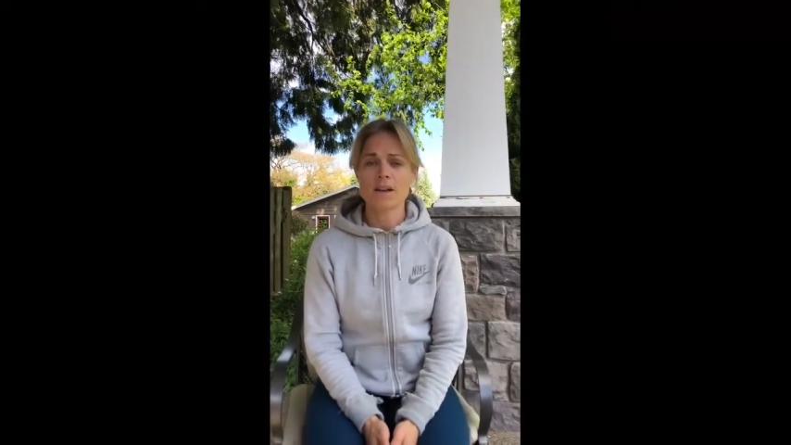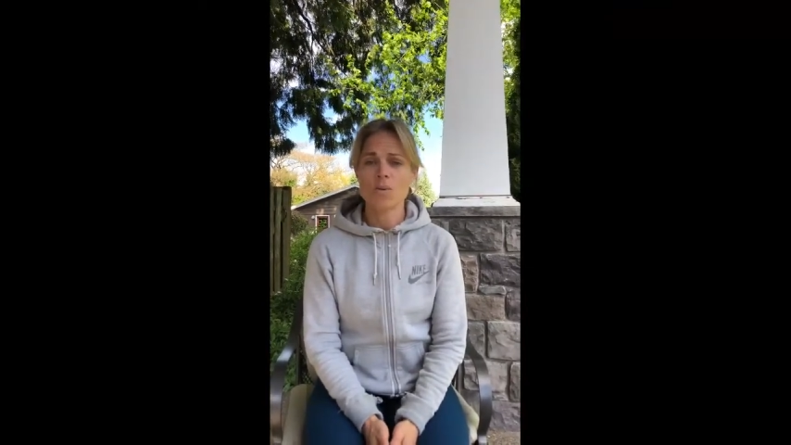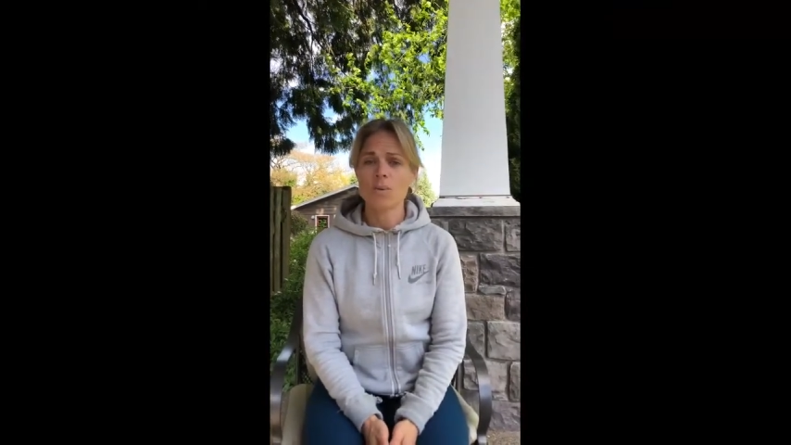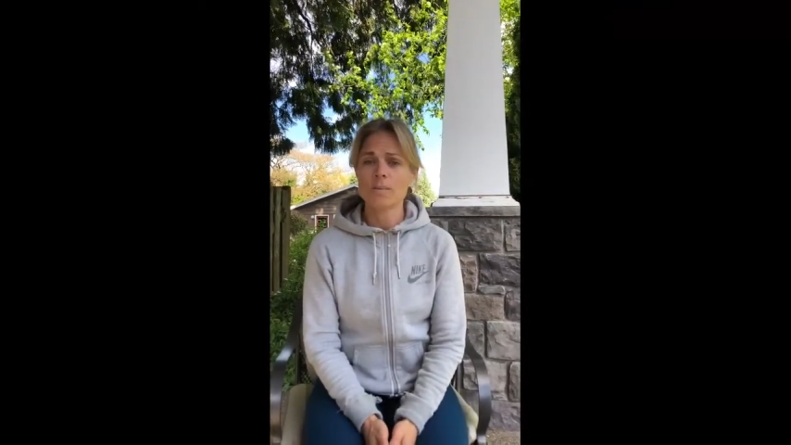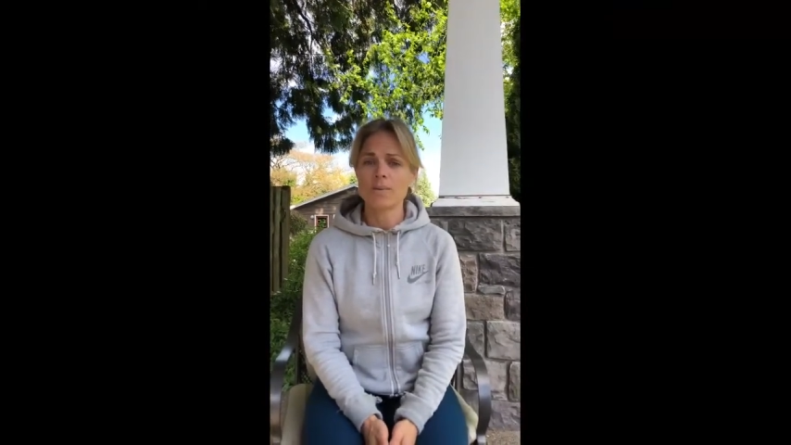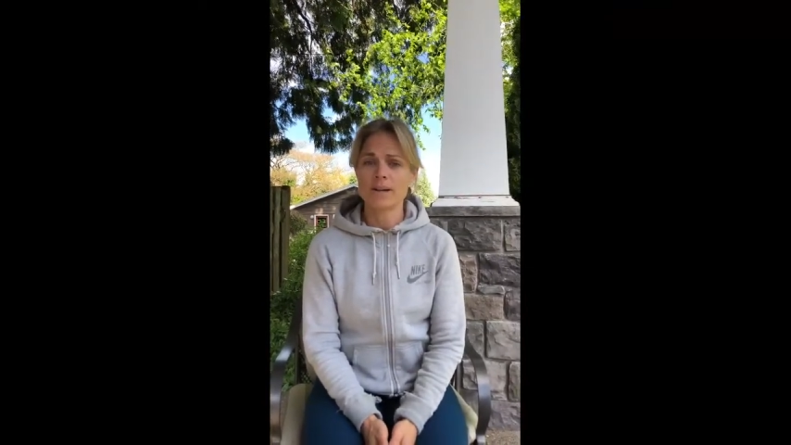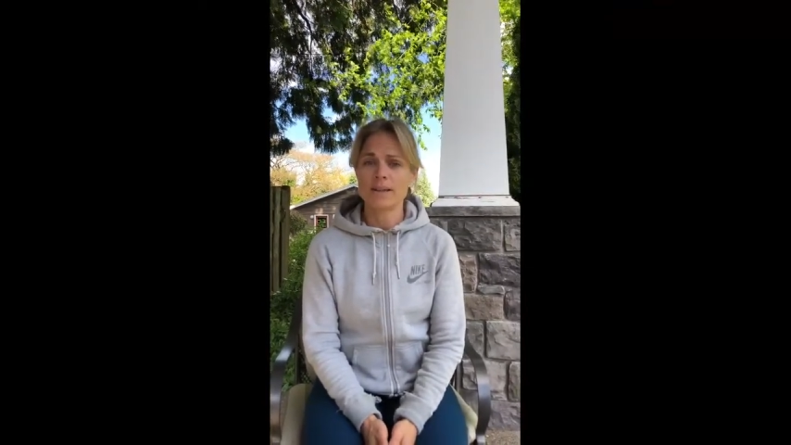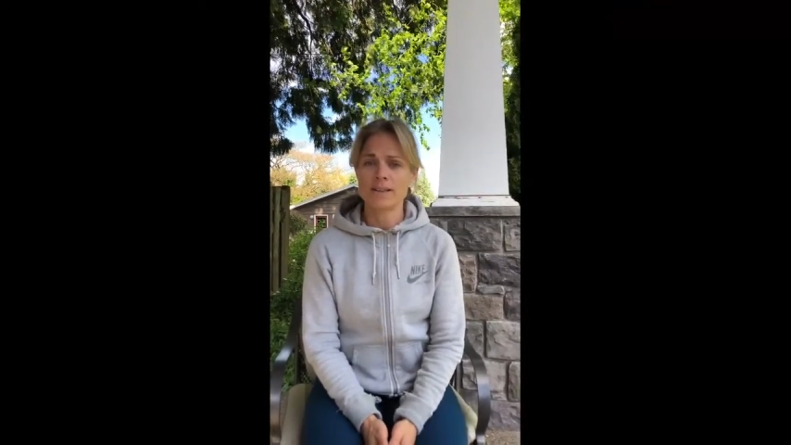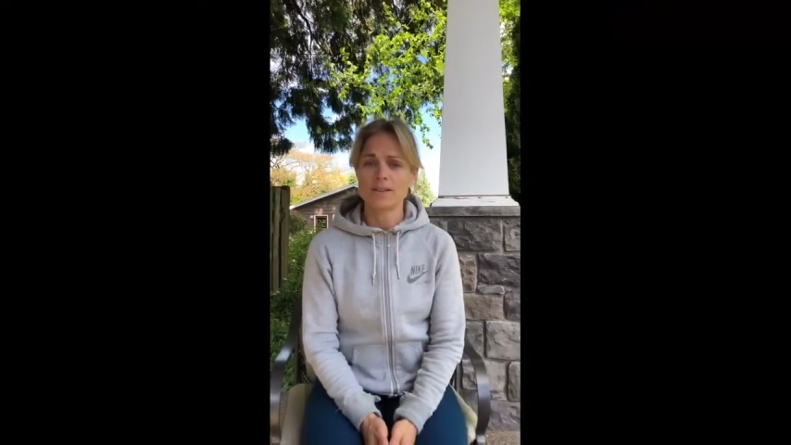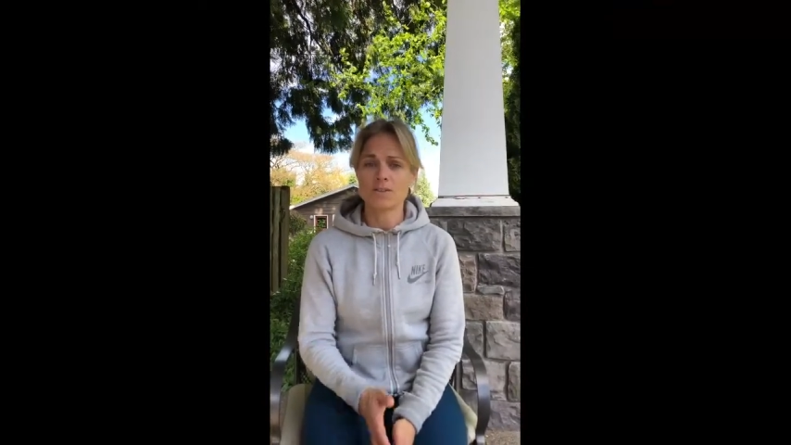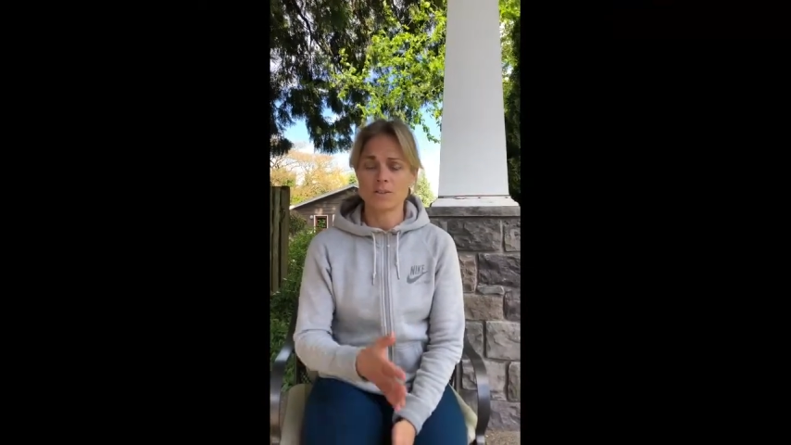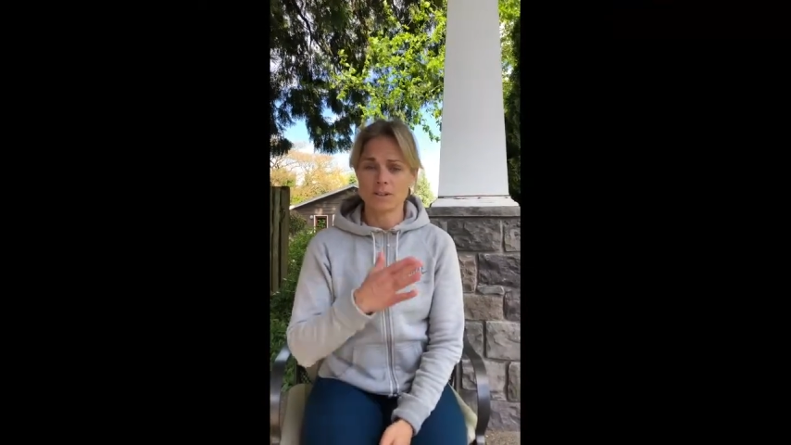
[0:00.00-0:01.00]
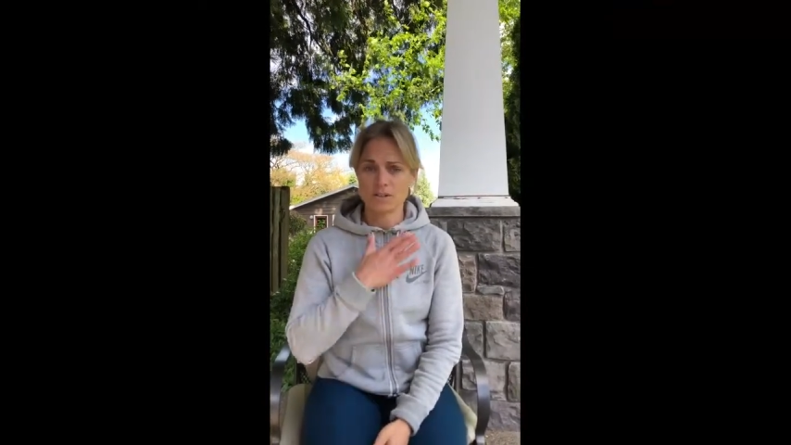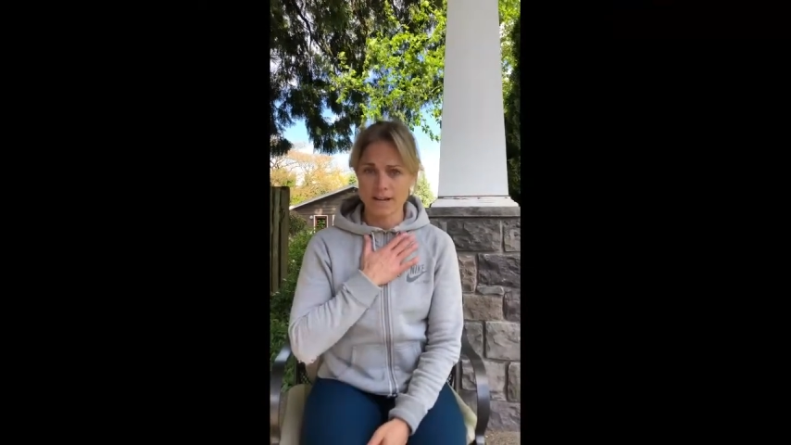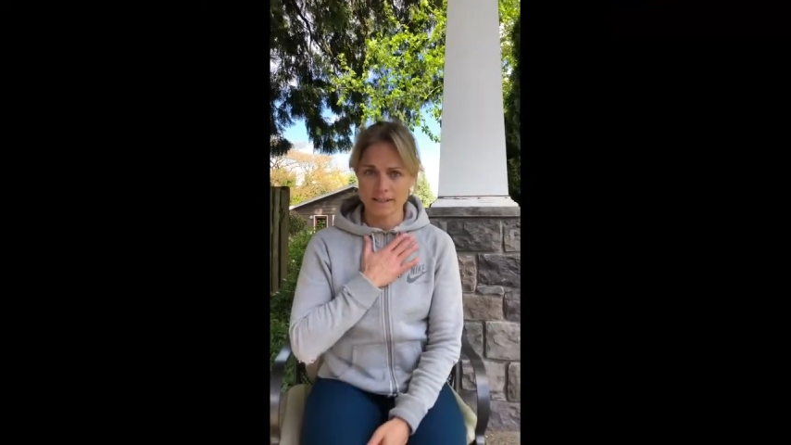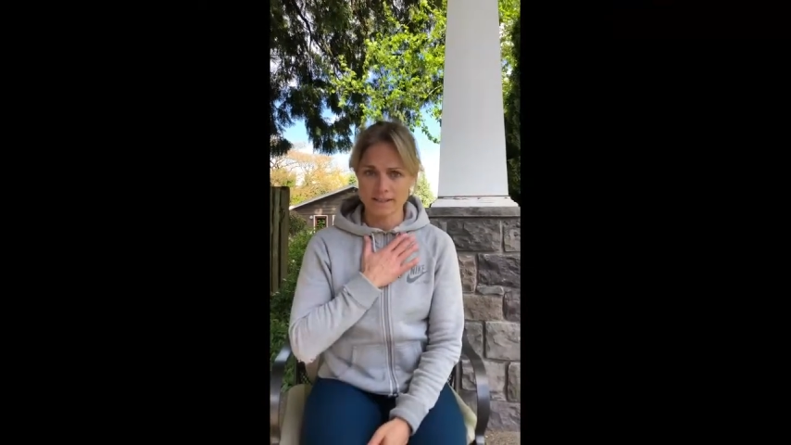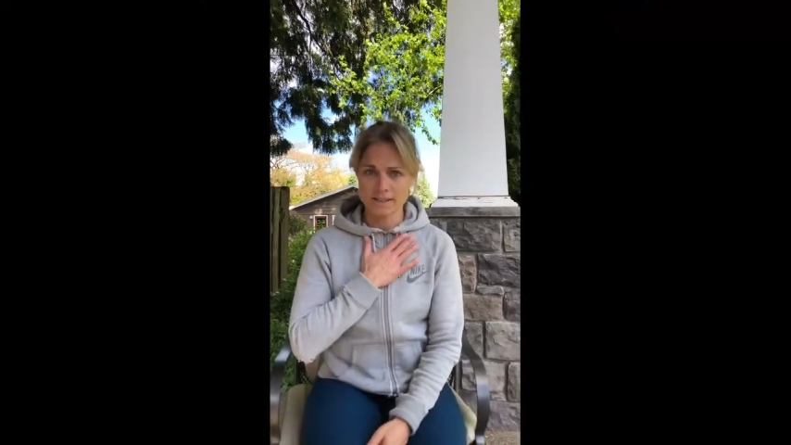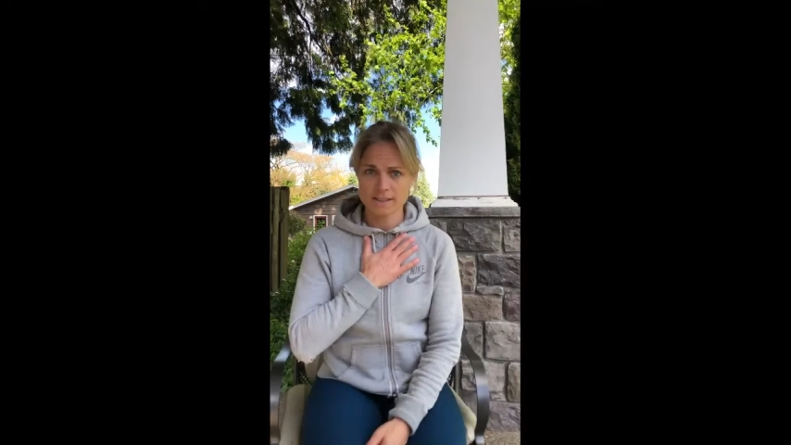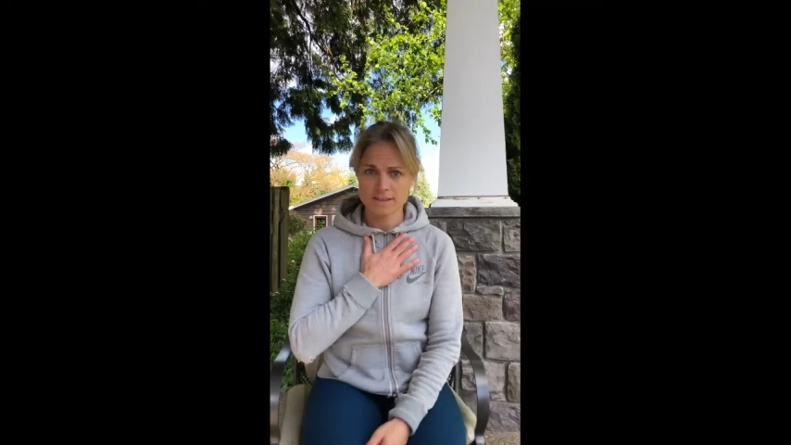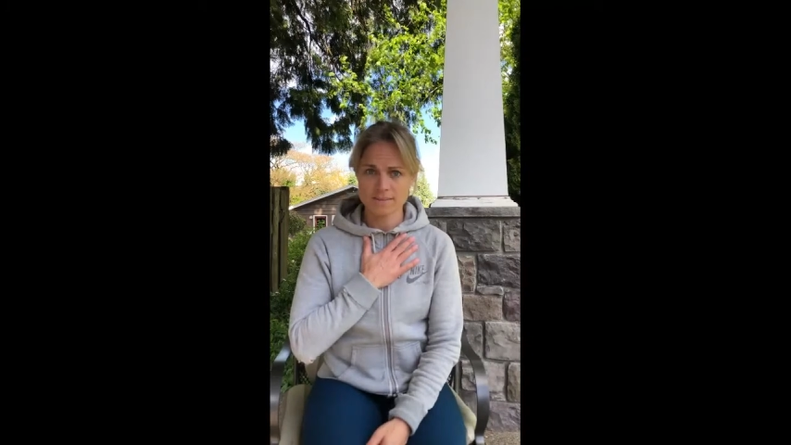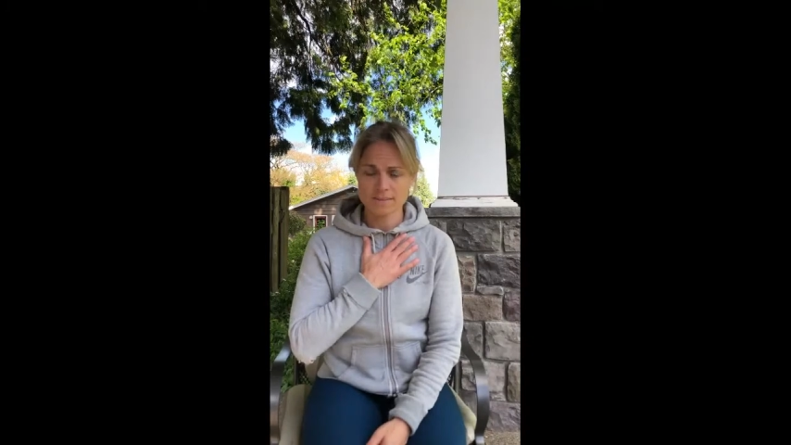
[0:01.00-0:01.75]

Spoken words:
we breathe into our chest,